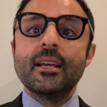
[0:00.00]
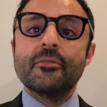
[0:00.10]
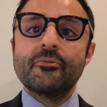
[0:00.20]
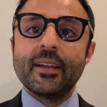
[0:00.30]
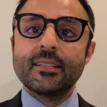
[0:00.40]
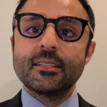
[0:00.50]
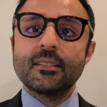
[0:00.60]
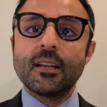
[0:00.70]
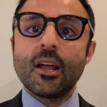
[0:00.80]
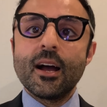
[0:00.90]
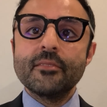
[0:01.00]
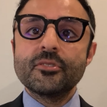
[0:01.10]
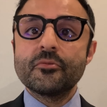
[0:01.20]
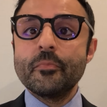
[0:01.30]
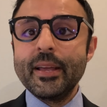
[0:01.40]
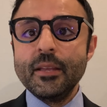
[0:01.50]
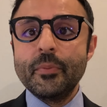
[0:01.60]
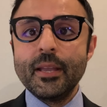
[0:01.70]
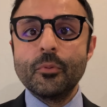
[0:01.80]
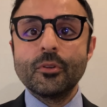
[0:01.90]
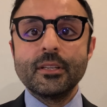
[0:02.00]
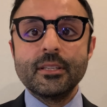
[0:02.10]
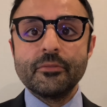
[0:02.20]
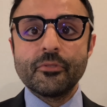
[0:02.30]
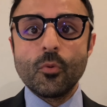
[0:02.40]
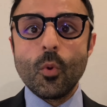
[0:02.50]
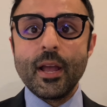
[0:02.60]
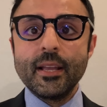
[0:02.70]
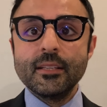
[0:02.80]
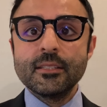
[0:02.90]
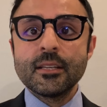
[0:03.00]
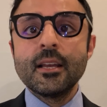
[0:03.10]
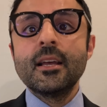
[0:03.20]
affected the lives of many people in different ways.